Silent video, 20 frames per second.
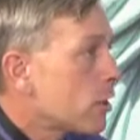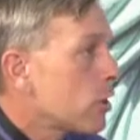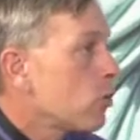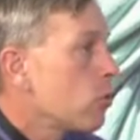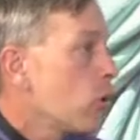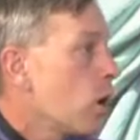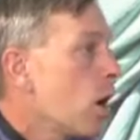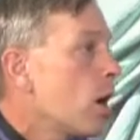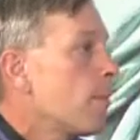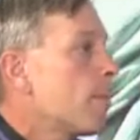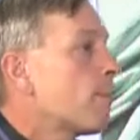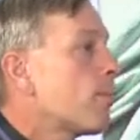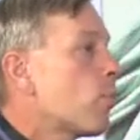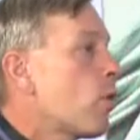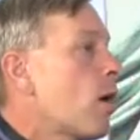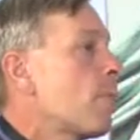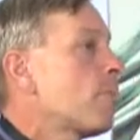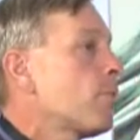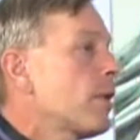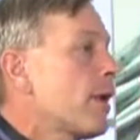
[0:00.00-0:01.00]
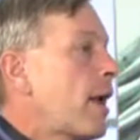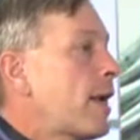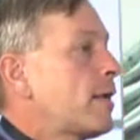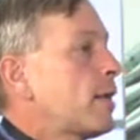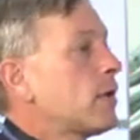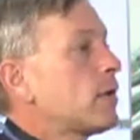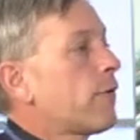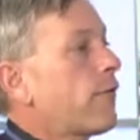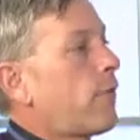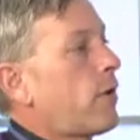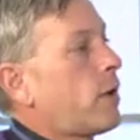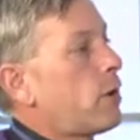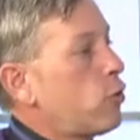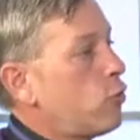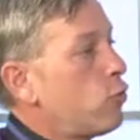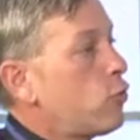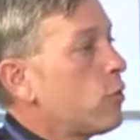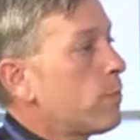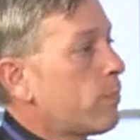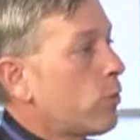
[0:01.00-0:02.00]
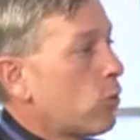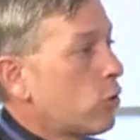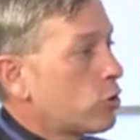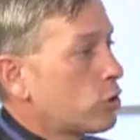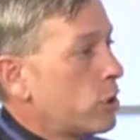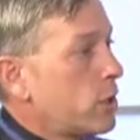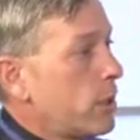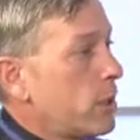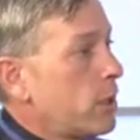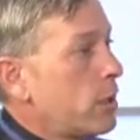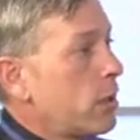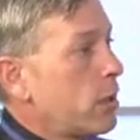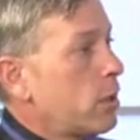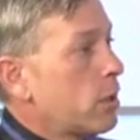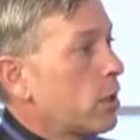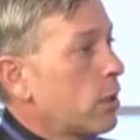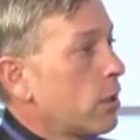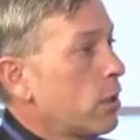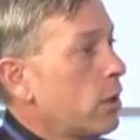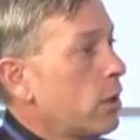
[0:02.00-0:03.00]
They're not properly identifying who the person is.